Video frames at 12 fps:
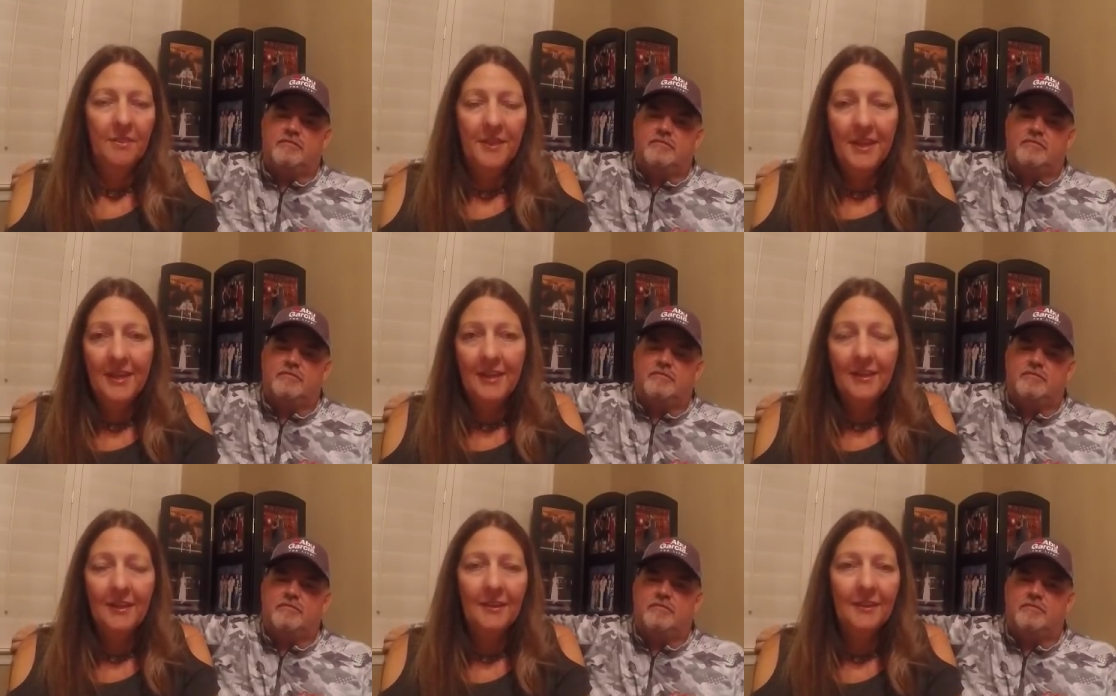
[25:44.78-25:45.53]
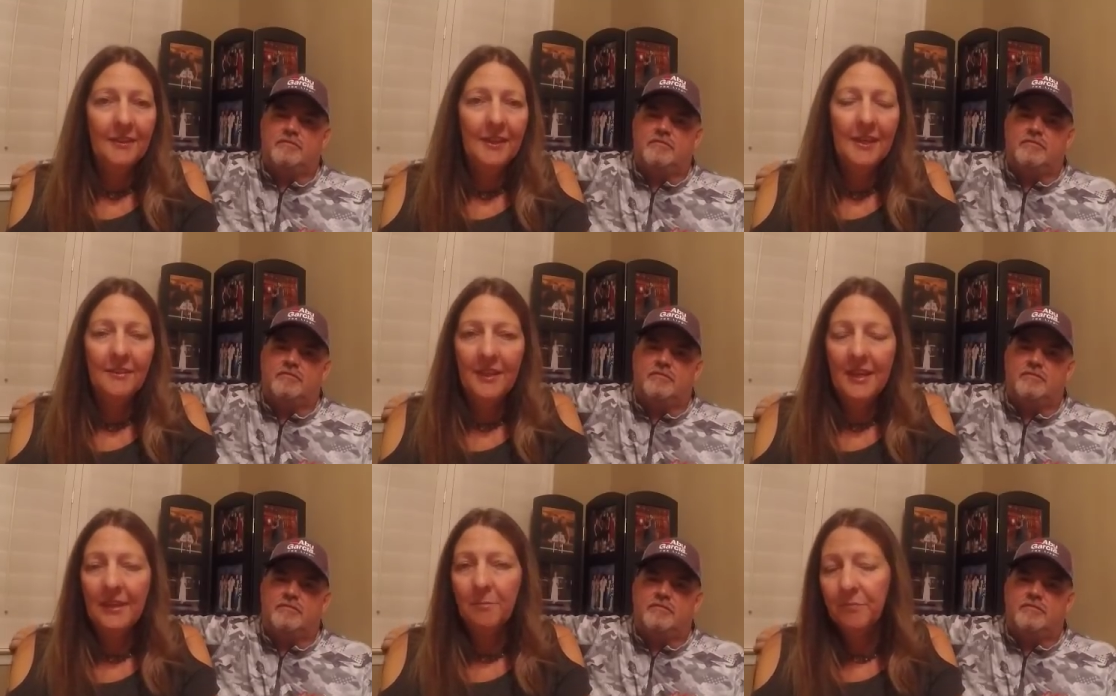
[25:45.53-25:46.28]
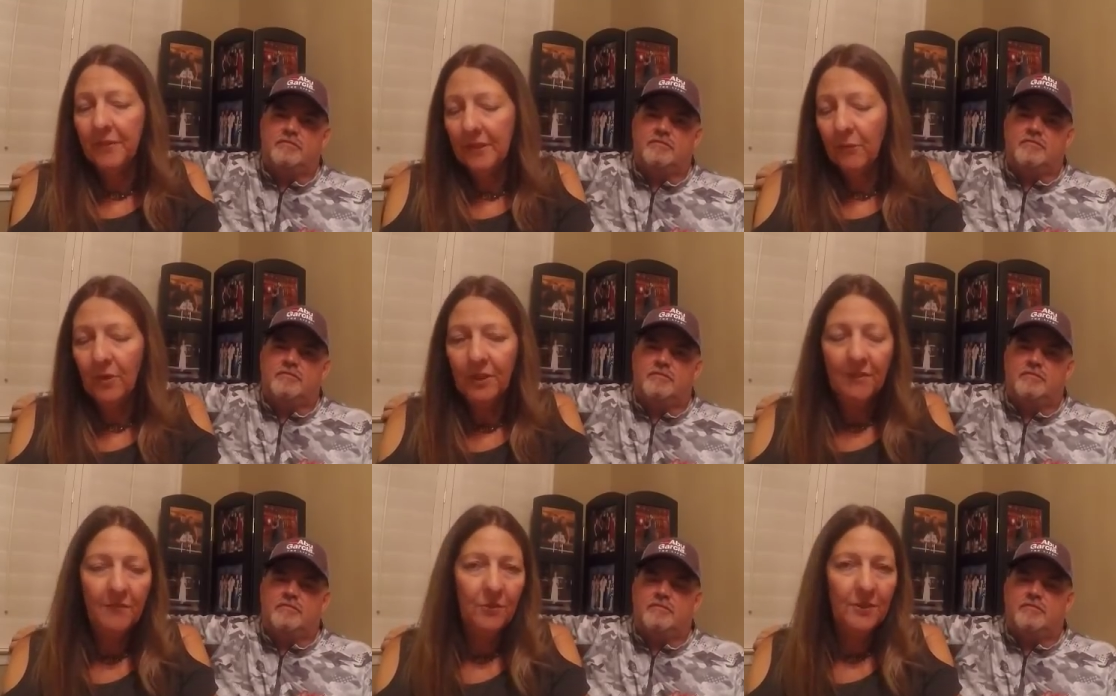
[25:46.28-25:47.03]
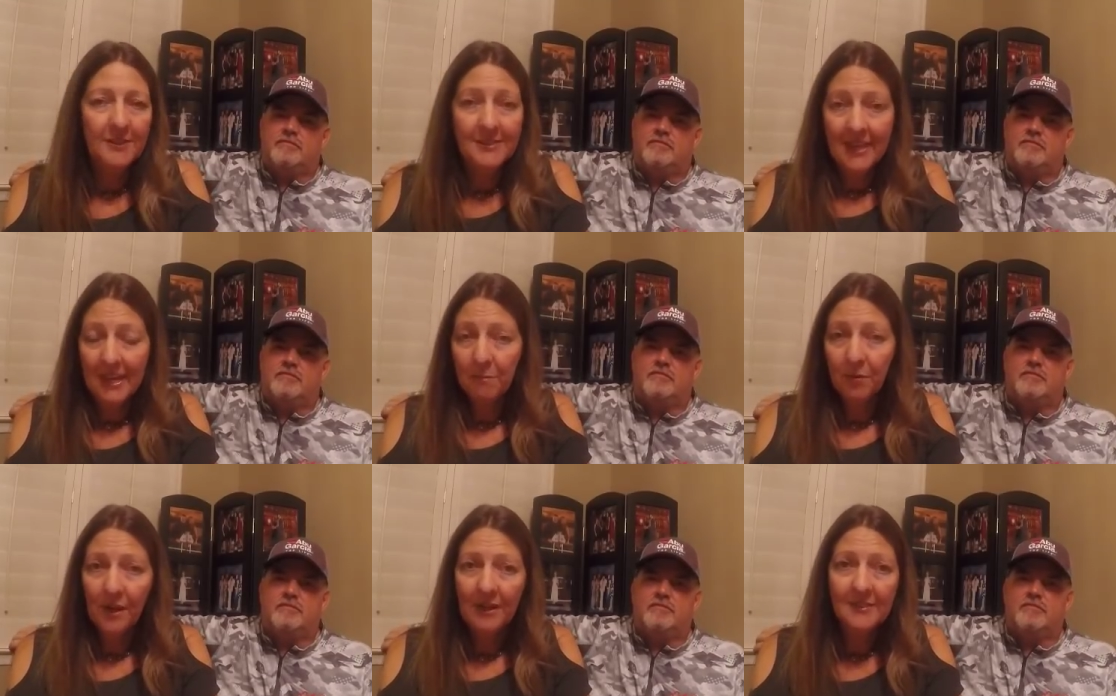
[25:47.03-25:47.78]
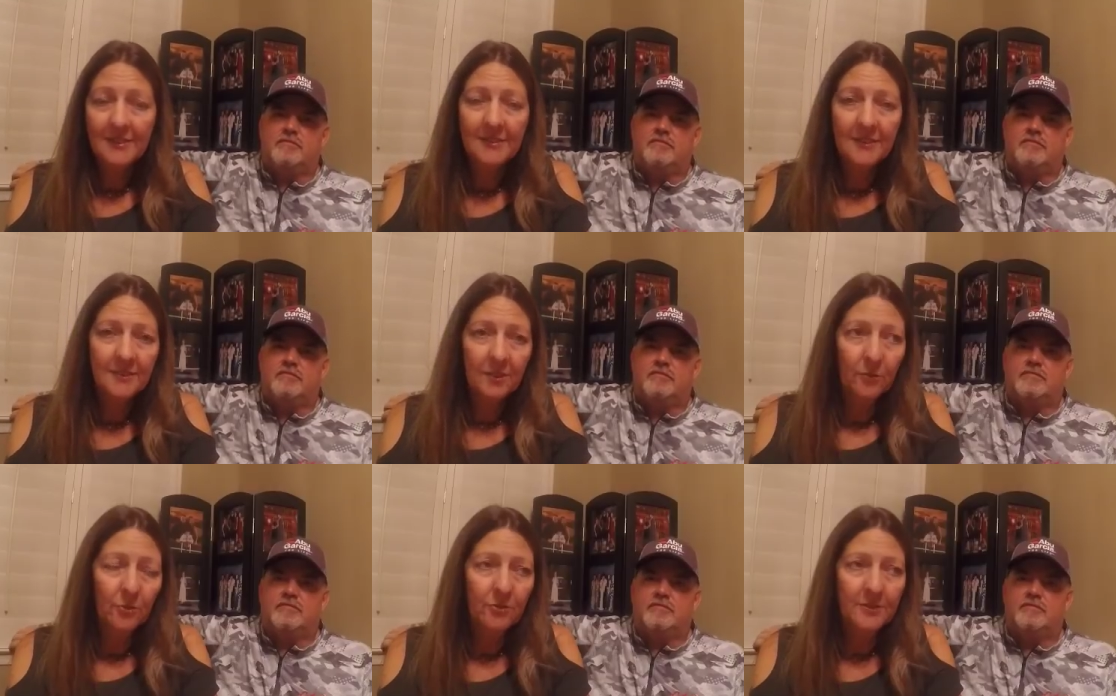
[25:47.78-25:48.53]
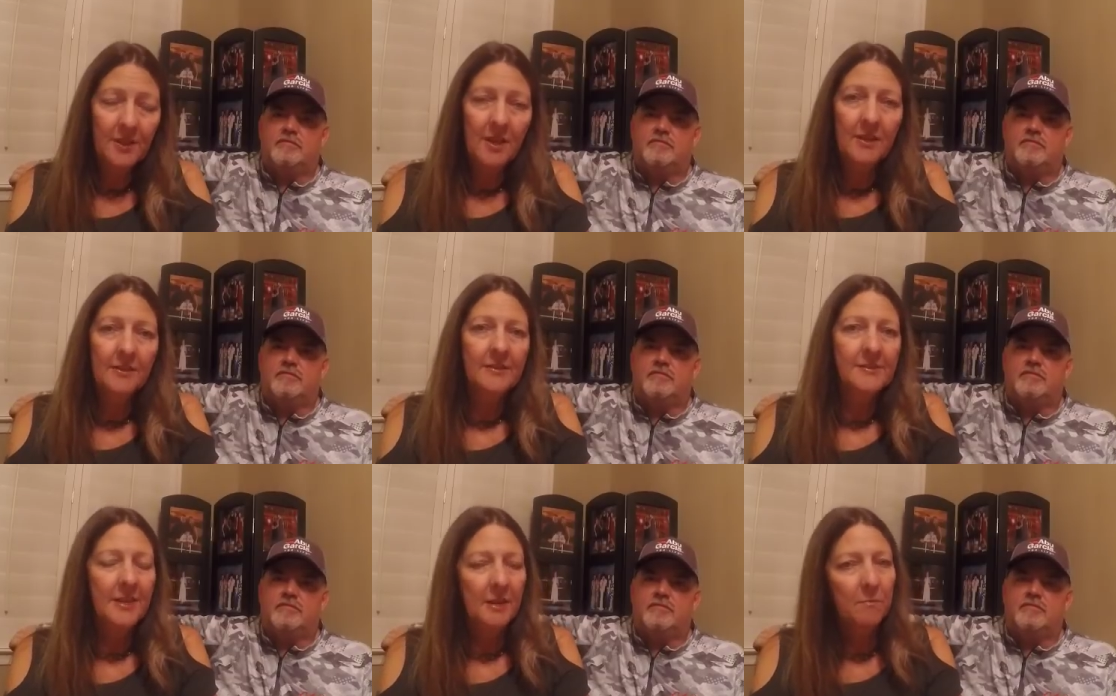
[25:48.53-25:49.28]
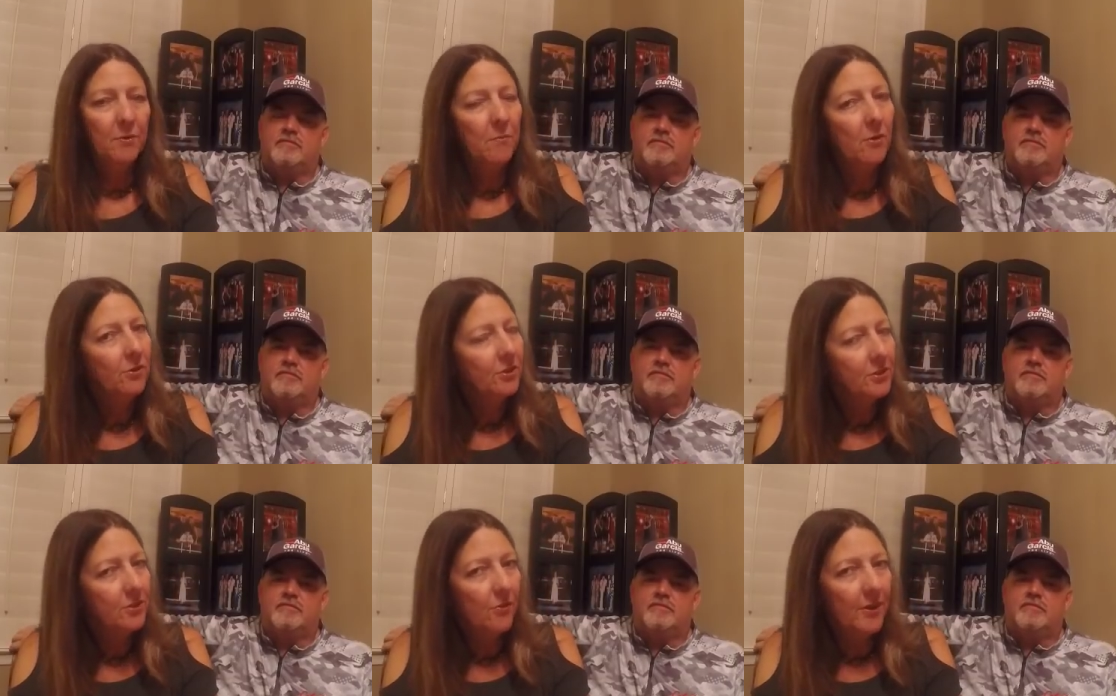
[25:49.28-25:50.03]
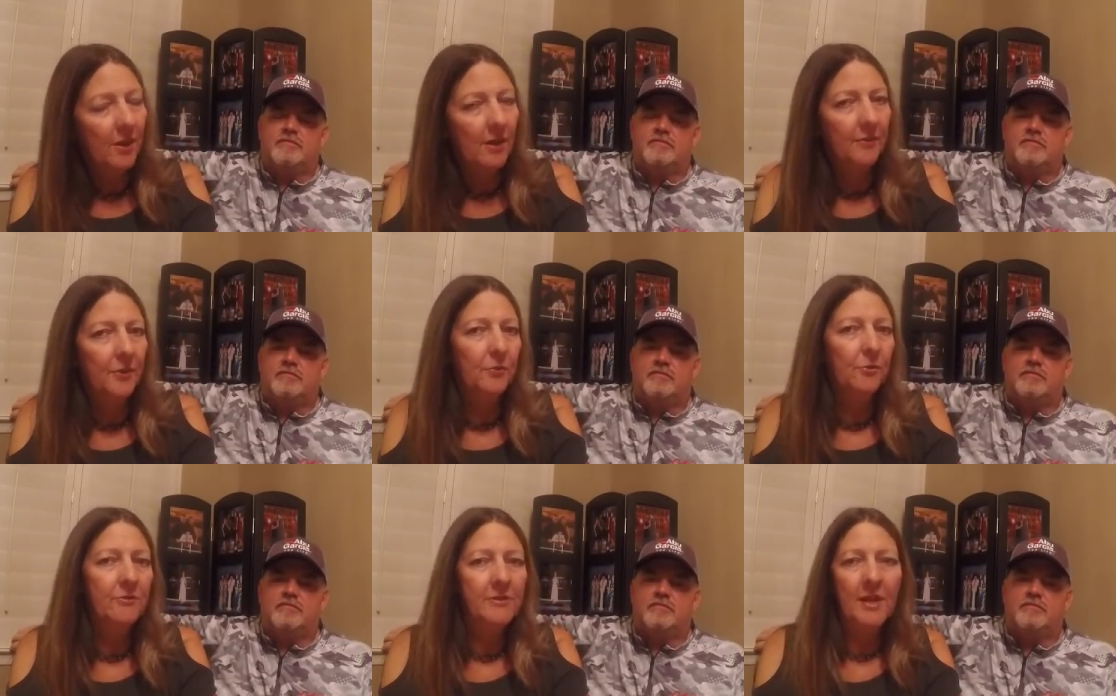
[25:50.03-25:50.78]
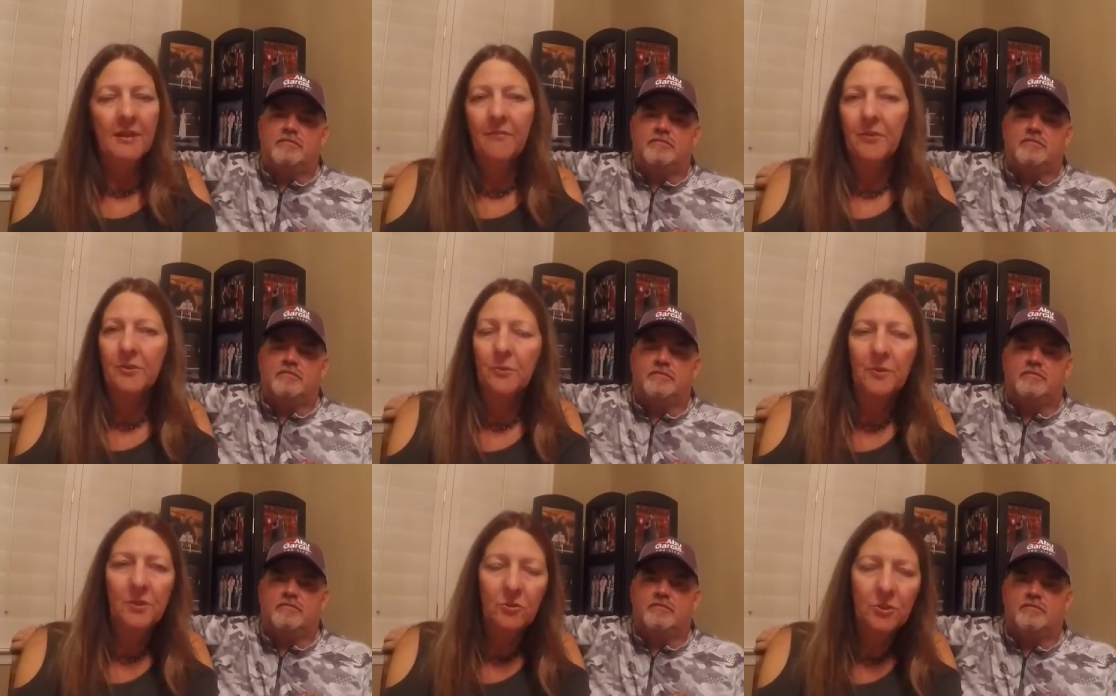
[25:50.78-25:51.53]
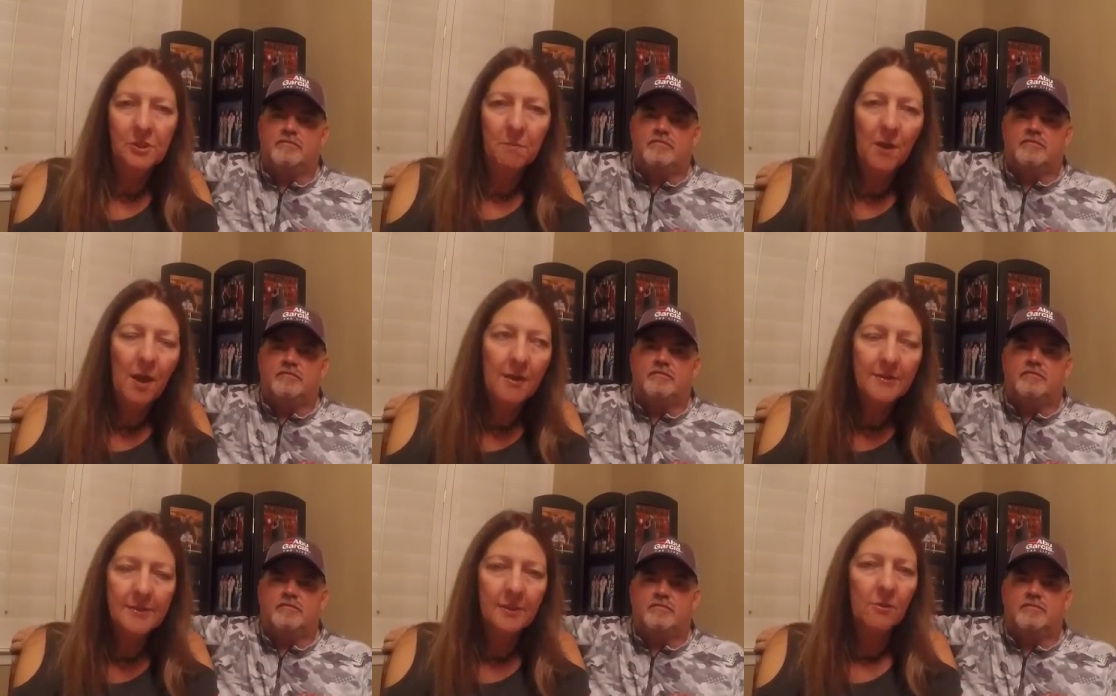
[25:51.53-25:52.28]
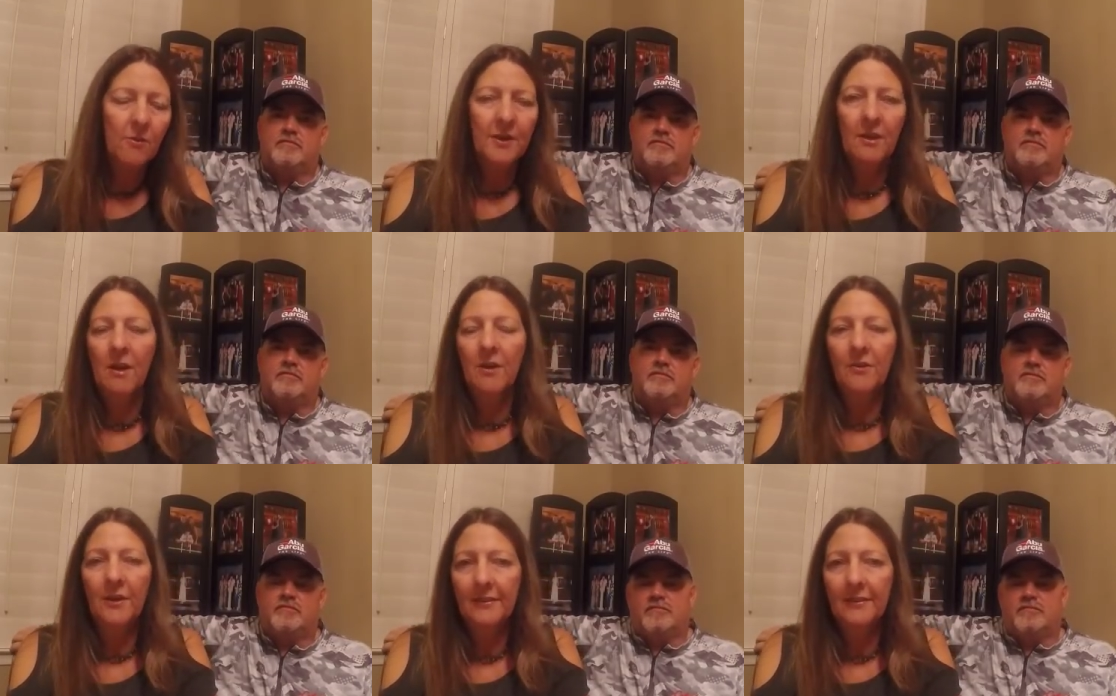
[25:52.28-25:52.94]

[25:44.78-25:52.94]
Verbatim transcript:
Speaker 1: They can they will give you the same prices as the cruise line, the same promotions going on at the cruise line. If there's a reduced deposit going on or